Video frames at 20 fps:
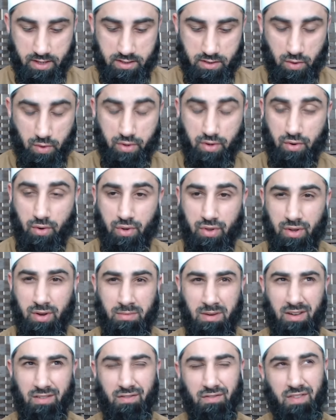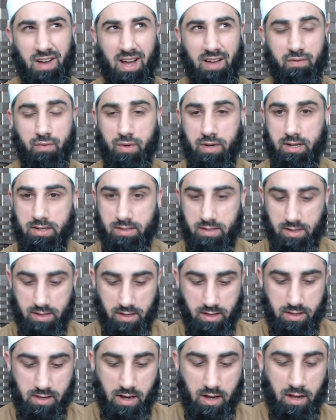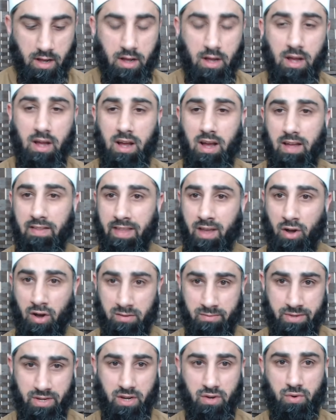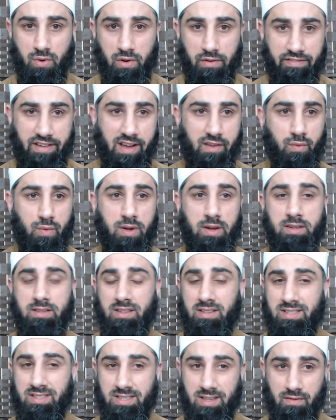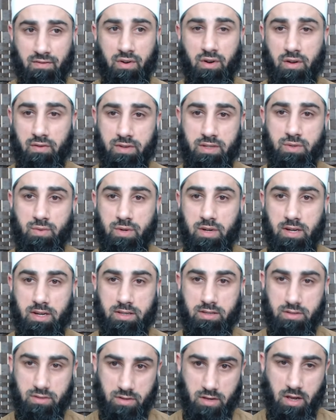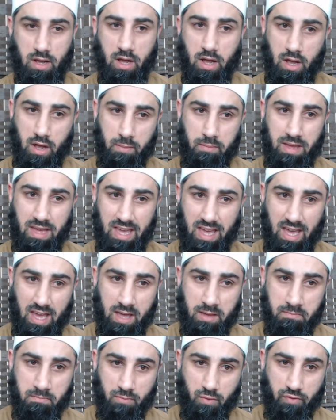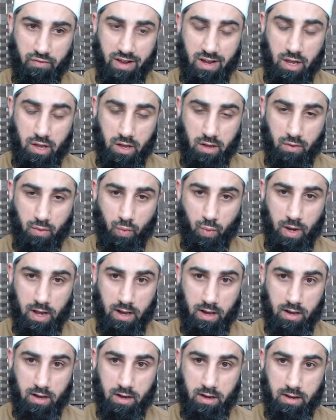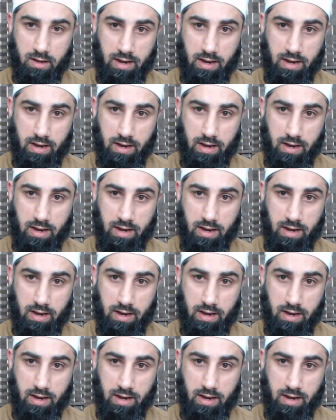He authored about five works in Aqidah and then commented on all five works, and several of his works became very well